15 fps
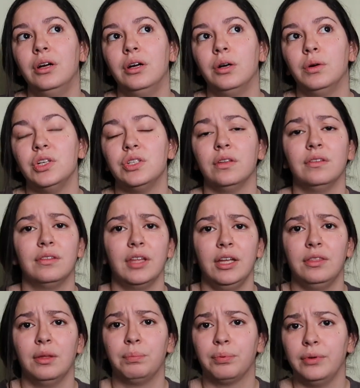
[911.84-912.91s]
which is
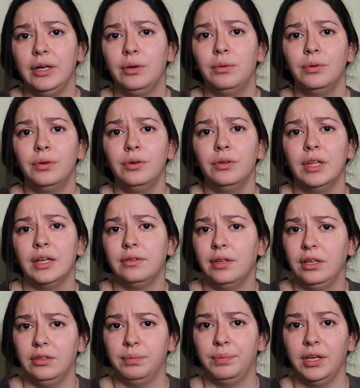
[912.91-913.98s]
like the prequel that
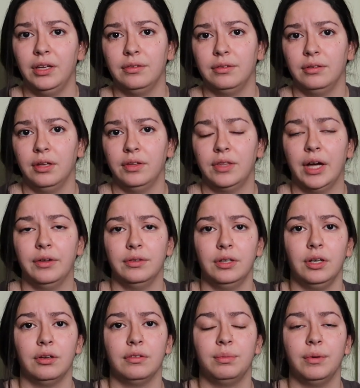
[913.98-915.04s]
takes place 1,000
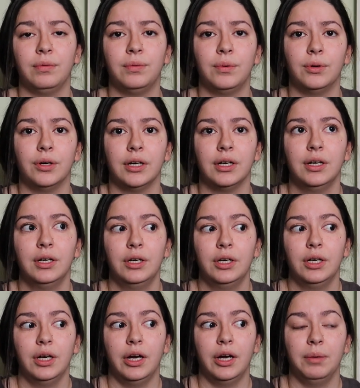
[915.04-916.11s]
years before
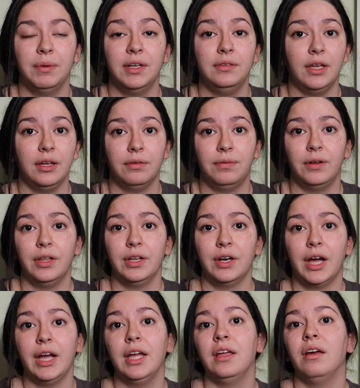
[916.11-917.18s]
A Day of Fallen
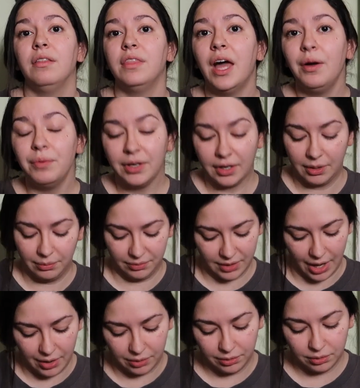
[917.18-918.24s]
Night, that one comes
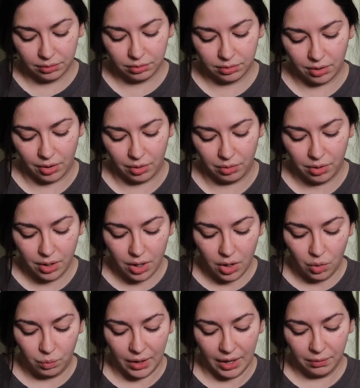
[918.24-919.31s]
out. So
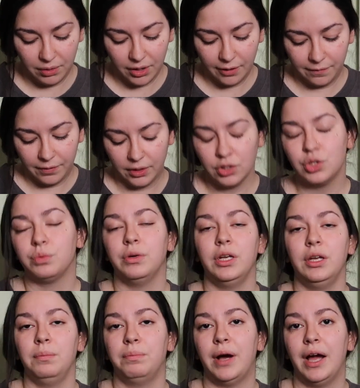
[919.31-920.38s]
right when I finish
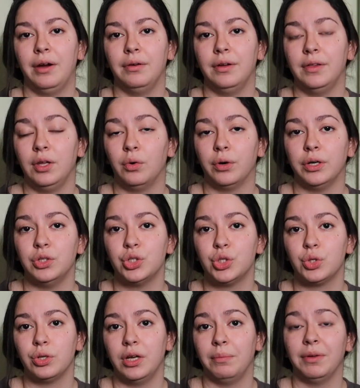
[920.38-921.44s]
reading Pyre of the Orange
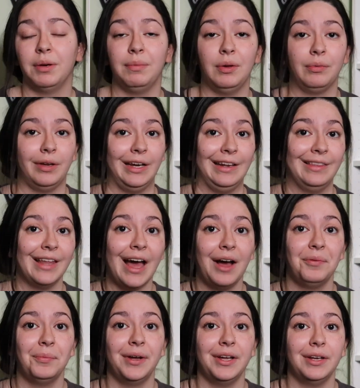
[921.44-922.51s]
Tree, I'm going to be reading
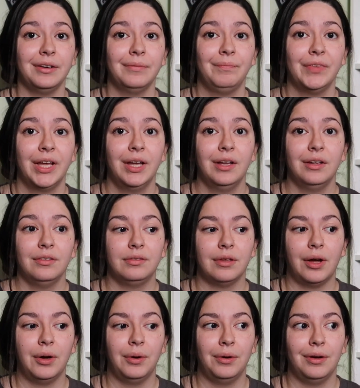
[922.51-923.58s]
that one.
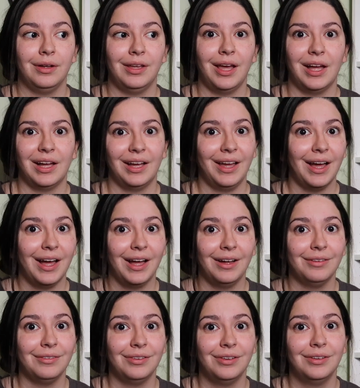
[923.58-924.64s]
So yeah, I
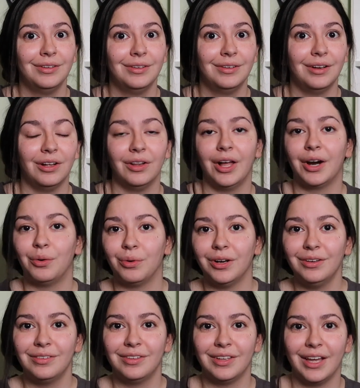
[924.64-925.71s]
have a lot of
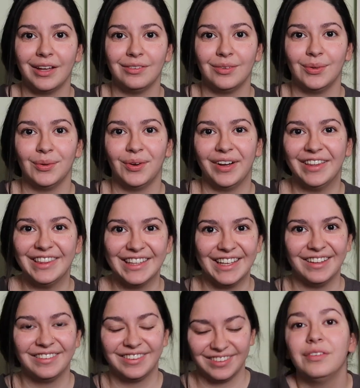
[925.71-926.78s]
work to get to on
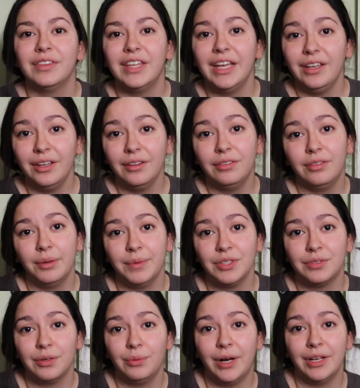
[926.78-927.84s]
this. But thank you all so much
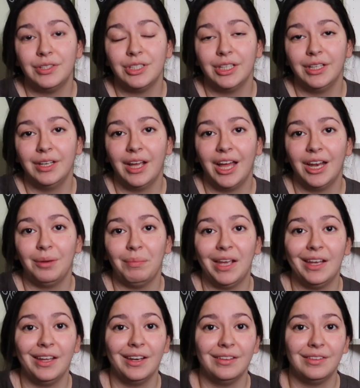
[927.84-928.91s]
for watching and
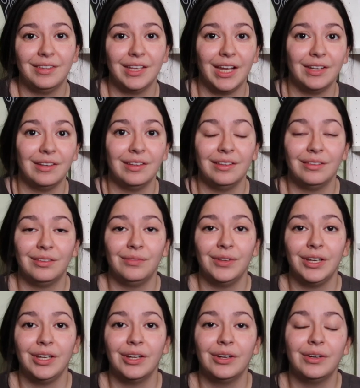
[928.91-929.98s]
making it to the end of this
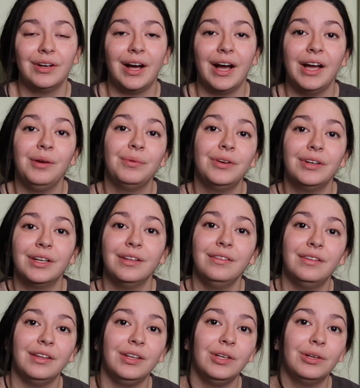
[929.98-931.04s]
video. I will
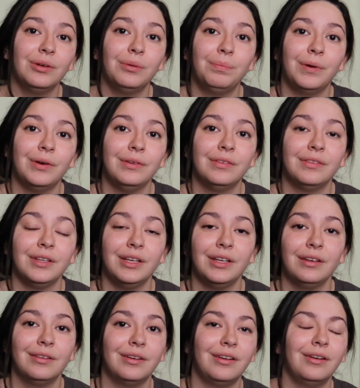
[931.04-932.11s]
continue
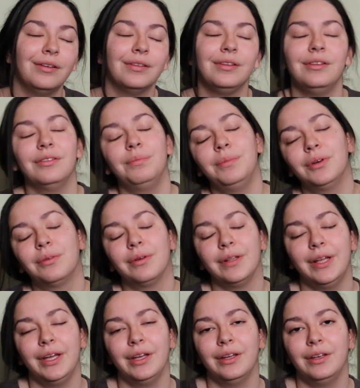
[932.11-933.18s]
posting all these book
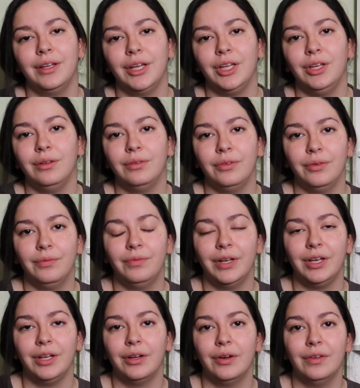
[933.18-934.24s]
related YouTube
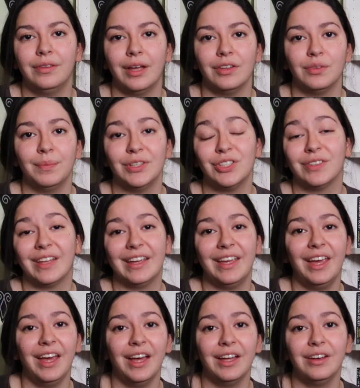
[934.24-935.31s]
videos as much as I
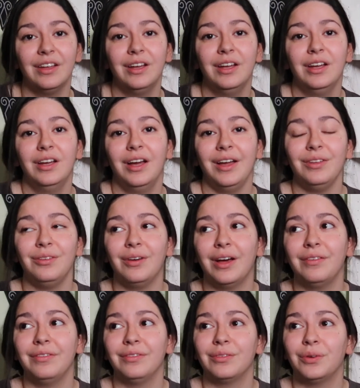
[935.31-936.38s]
can. I do
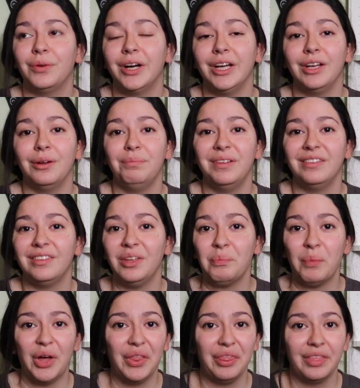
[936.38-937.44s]
have quite a busy
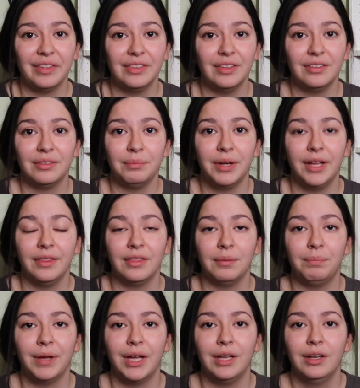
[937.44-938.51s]
month this month,
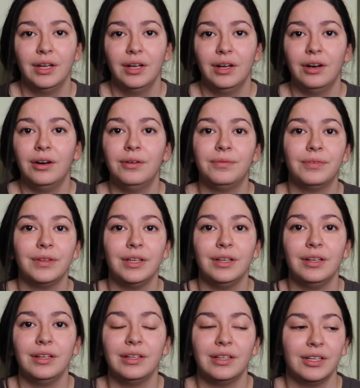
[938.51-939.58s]
but
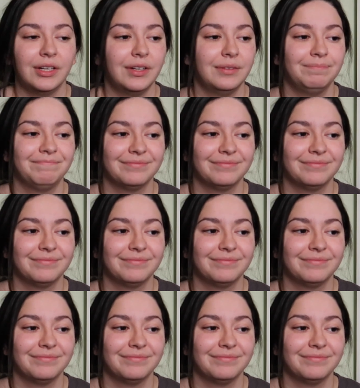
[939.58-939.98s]
hopefully, you know,